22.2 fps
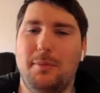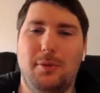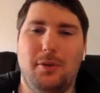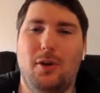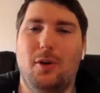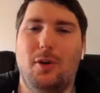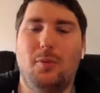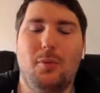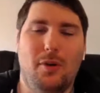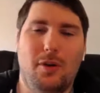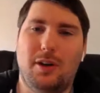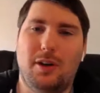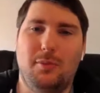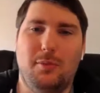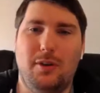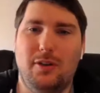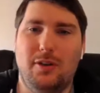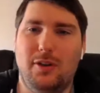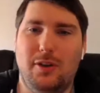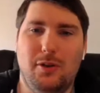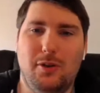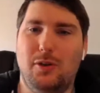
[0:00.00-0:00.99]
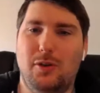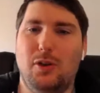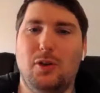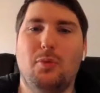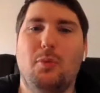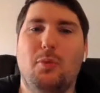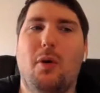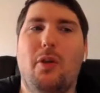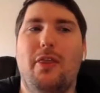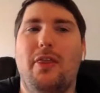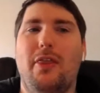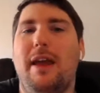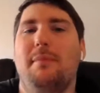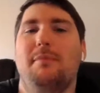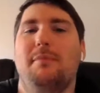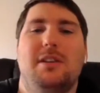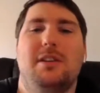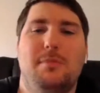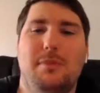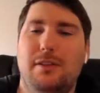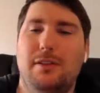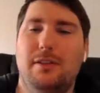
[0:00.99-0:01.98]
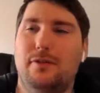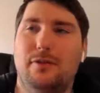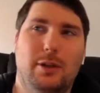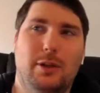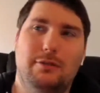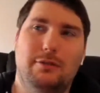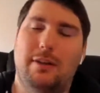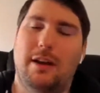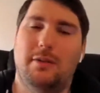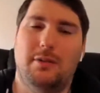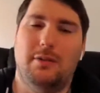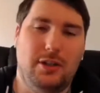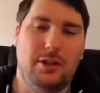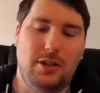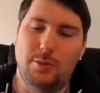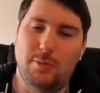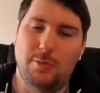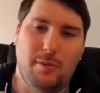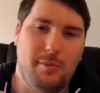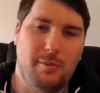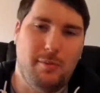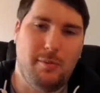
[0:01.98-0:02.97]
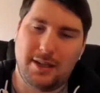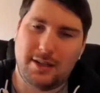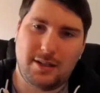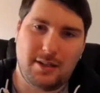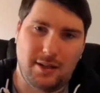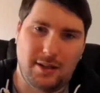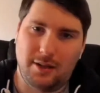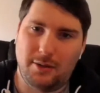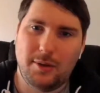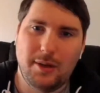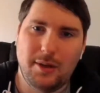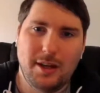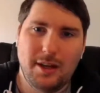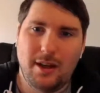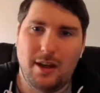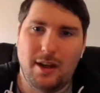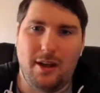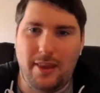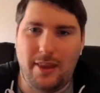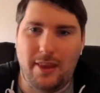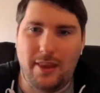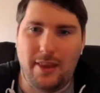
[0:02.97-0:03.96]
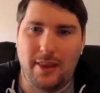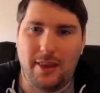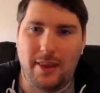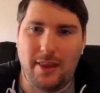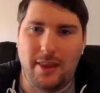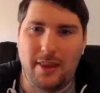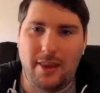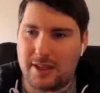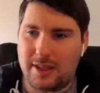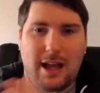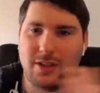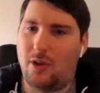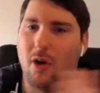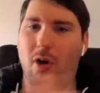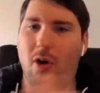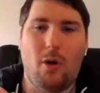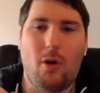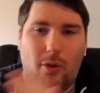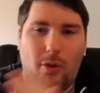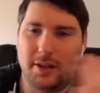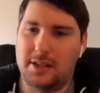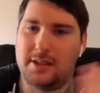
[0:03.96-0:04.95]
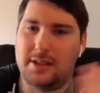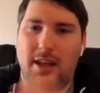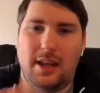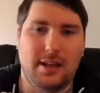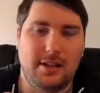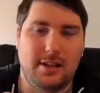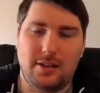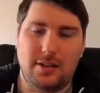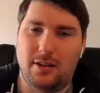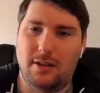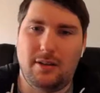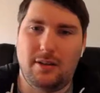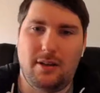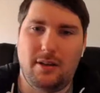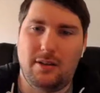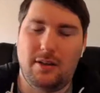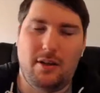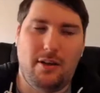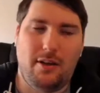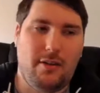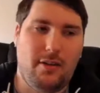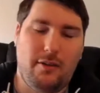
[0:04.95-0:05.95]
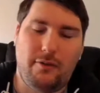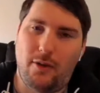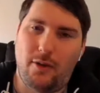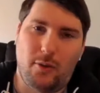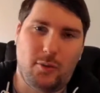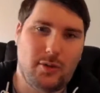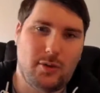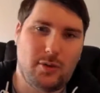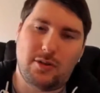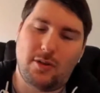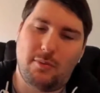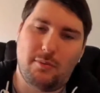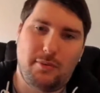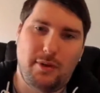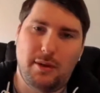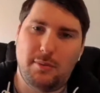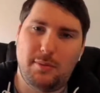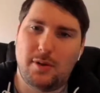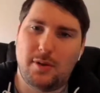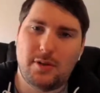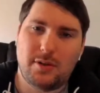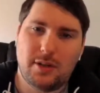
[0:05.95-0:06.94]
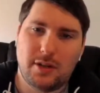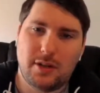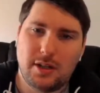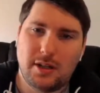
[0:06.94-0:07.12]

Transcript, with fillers: you're working with. You know, you want them to be fully rounded human beings to you. Yeah. And that's that's all these things are, are, focused on pretty much.